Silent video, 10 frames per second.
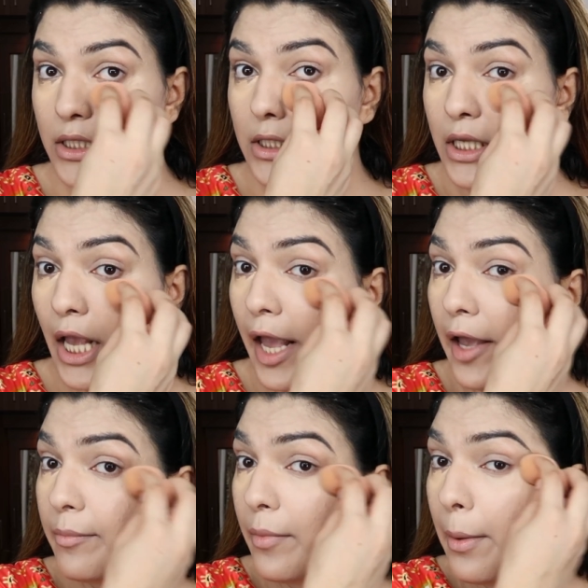
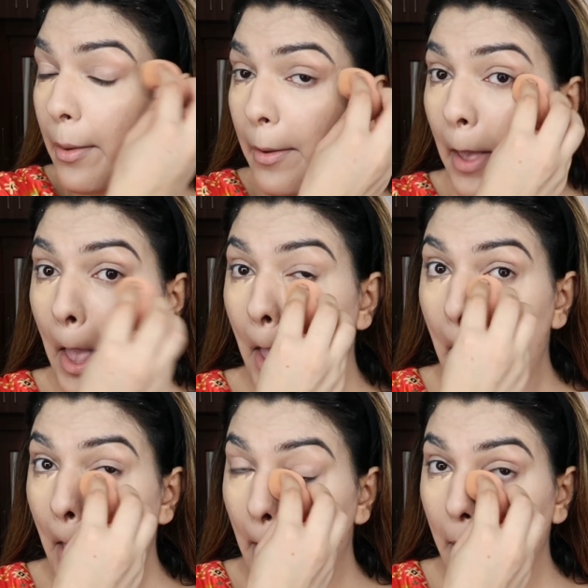same
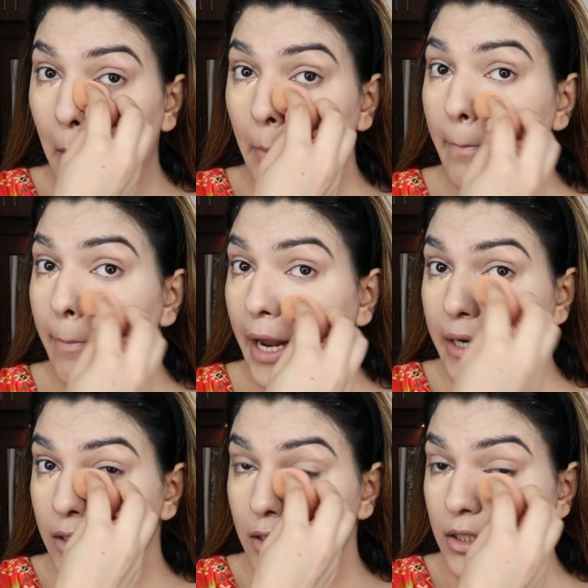
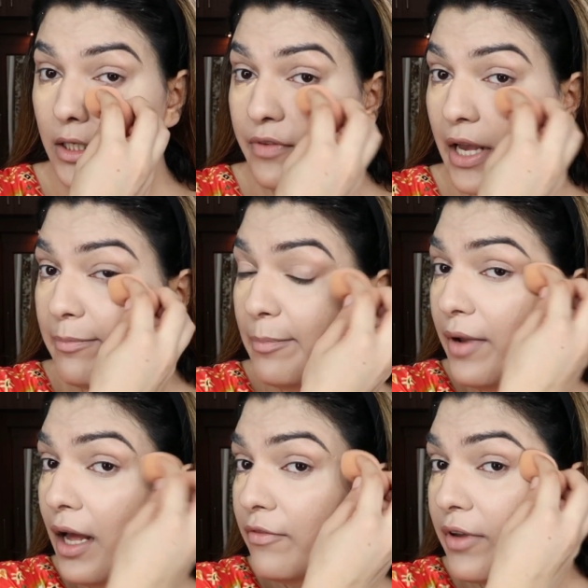blender that
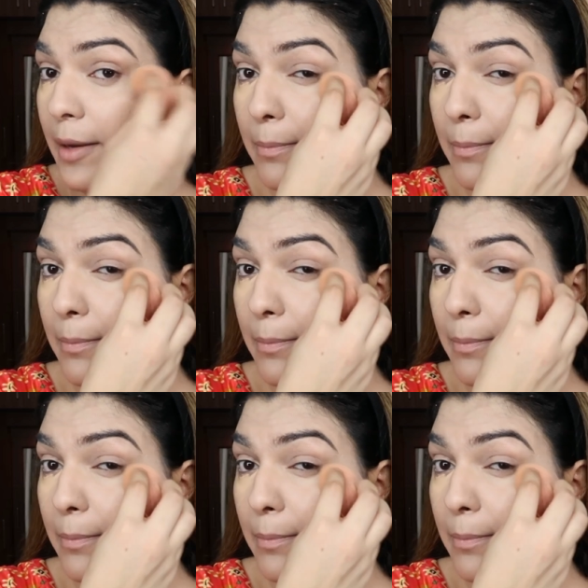we